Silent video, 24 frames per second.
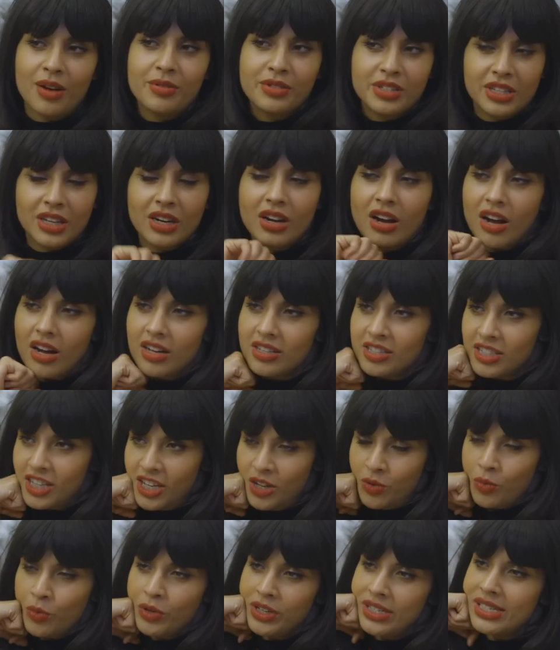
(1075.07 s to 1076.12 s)
was going to ask
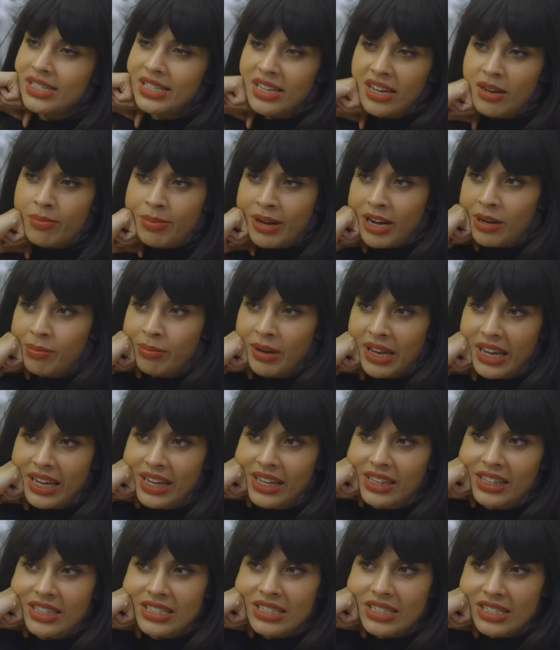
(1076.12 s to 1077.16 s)
you, what is it about
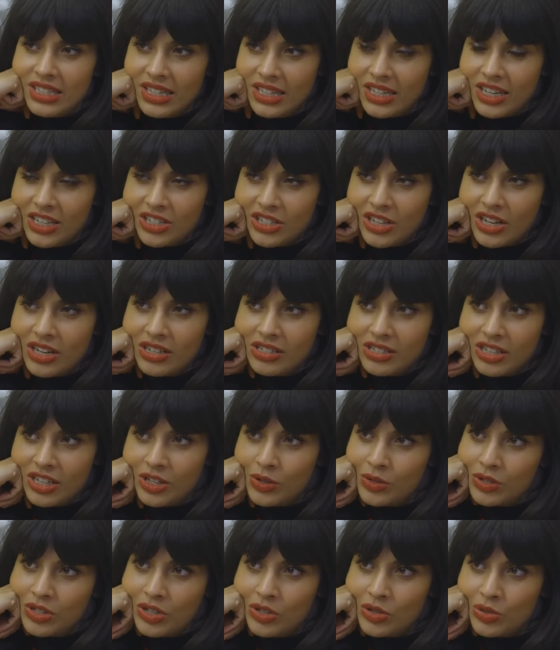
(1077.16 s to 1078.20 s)
playing these teenage girls that
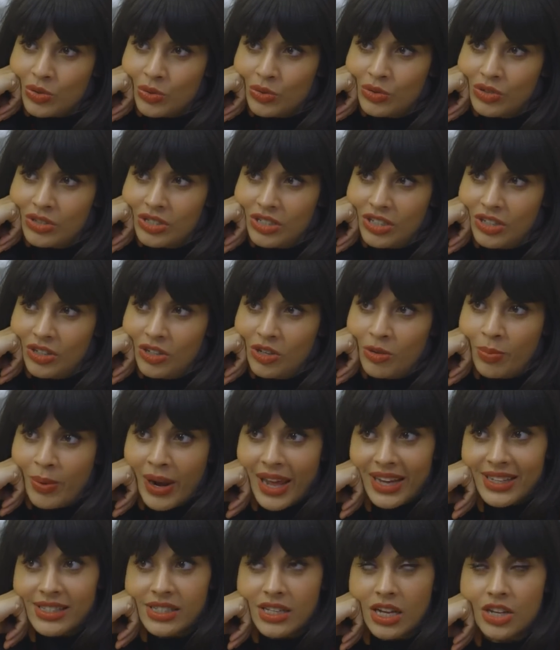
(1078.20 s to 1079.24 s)
you're so drawn to? You
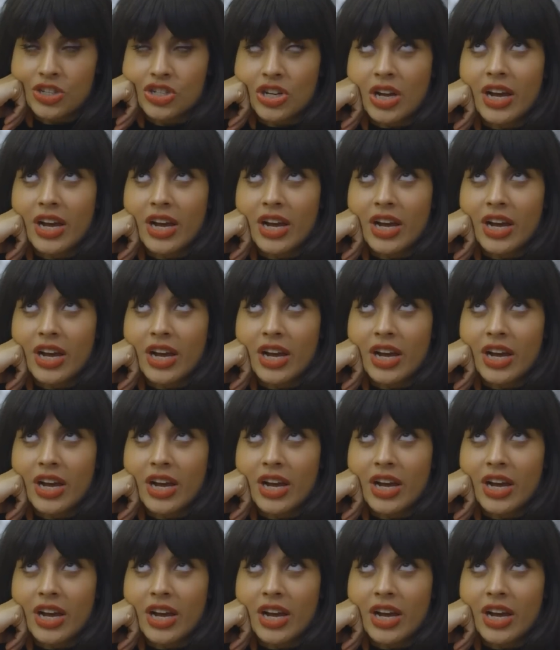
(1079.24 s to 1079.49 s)
play such